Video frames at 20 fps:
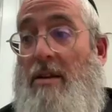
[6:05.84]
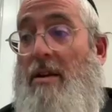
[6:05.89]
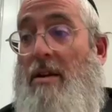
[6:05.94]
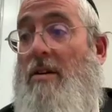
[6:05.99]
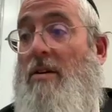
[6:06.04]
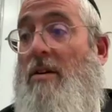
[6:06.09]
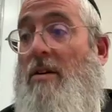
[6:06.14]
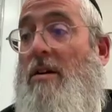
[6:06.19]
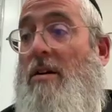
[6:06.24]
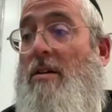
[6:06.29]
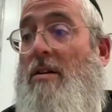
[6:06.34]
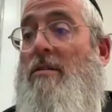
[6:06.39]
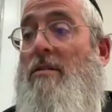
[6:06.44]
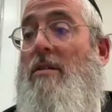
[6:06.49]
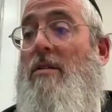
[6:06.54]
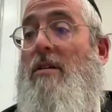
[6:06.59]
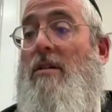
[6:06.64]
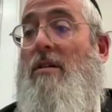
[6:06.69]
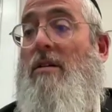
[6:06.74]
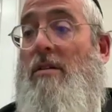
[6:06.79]
they
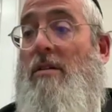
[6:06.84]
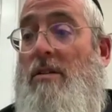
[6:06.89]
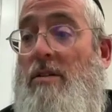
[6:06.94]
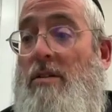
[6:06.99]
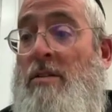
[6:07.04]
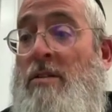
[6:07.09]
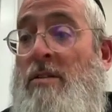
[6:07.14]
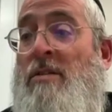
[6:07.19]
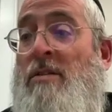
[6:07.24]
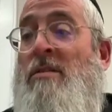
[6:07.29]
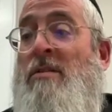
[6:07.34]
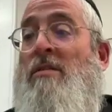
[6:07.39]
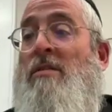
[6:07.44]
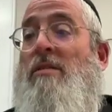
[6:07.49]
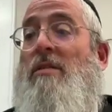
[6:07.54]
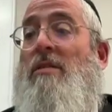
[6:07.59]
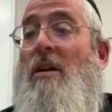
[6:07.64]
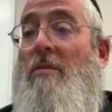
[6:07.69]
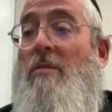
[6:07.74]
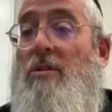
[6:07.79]
were
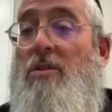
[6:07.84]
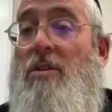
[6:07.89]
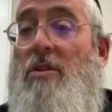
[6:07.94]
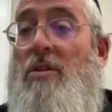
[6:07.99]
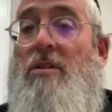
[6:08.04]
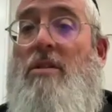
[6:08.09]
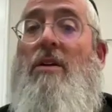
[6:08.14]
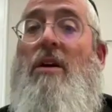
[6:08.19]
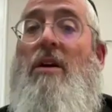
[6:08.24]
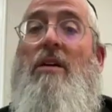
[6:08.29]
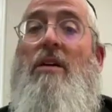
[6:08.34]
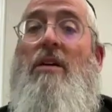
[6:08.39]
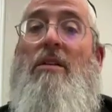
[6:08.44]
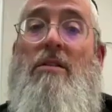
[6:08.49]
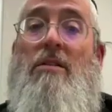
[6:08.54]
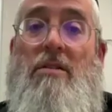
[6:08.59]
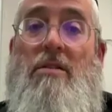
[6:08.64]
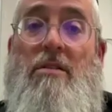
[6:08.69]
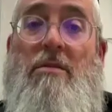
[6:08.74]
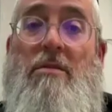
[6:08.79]
just
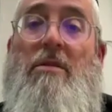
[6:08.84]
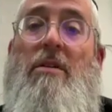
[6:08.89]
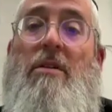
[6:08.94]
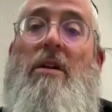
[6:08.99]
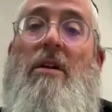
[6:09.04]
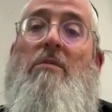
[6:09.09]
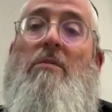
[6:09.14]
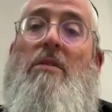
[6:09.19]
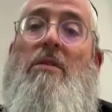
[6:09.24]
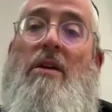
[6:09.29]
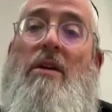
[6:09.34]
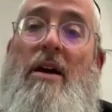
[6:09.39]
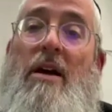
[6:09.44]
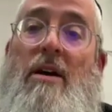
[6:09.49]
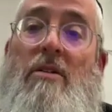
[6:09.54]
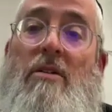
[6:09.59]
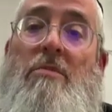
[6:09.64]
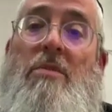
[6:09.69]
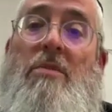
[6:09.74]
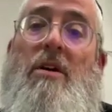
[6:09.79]
created. So they were created
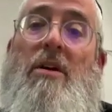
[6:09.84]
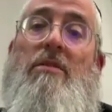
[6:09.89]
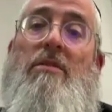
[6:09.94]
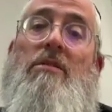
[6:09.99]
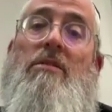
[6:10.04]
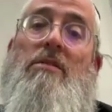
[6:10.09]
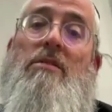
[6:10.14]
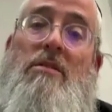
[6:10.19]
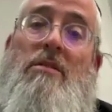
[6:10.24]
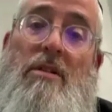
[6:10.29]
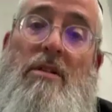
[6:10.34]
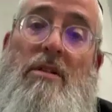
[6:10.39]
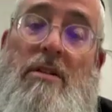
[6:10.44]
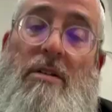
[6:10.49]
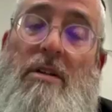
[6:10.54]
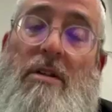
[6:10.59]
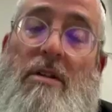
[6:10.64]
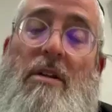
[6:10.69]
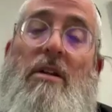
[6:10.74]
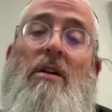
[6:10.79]
without parents.
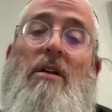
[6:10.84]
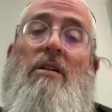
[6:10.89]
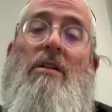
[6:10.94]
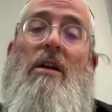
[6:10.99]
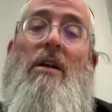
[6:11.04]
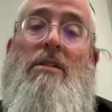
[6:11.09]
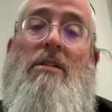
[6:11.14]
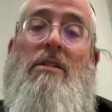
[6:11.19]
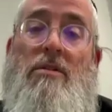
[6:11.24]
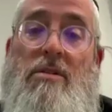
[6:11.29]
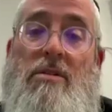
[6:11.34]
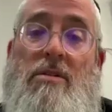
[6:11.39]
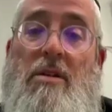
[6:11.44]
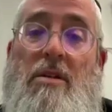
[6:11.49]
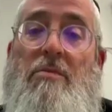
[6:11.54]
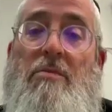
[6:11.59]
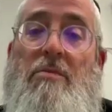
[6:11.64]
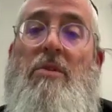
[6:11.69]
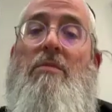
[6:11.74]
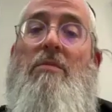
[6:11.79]
Not so
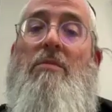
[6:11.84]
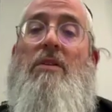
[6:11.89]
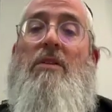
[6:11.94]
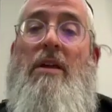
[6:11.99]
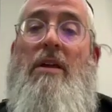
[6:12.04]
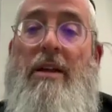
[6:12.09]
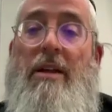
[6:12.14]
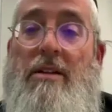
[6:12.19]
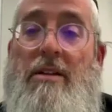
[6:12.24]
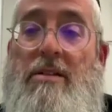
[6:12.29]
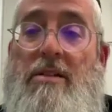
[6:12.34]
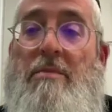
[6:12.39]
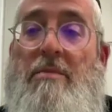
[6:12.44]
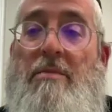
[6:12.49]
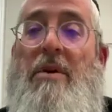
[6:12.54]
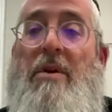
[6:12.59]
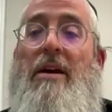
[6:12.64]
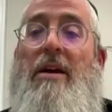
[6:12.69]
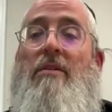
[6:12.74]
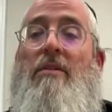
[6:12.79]
simple, but that is the
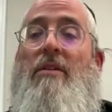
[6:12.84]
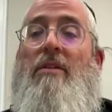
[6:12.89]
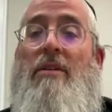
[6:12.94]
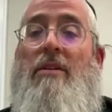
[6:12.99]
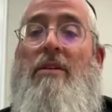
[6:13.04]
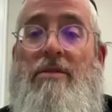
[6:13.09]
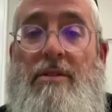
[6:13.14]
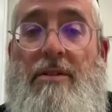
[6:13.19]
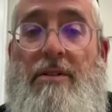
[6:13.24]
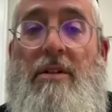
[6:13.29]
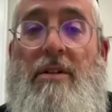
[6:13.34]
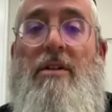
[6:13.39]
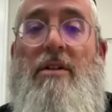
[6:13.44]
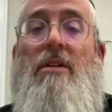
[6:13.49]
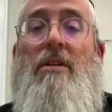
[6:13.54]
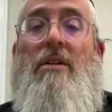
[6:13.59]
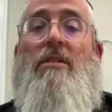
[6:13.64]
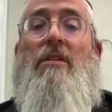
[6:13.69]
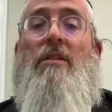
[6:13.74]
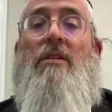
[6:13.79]
background
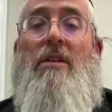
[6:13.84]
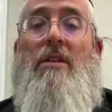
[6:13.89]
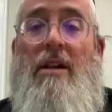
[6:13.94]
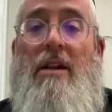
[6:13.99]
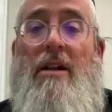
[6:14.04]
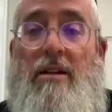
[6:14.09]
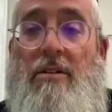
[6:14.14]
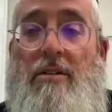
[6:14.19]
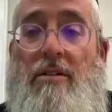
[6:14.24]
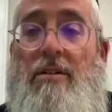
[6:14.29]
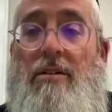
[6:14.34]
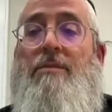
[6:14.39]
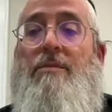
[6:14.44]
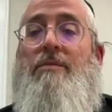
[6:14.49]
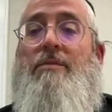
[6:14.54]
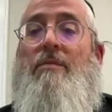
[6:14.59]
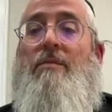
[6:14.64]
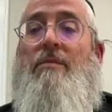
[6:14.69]
to that halacha.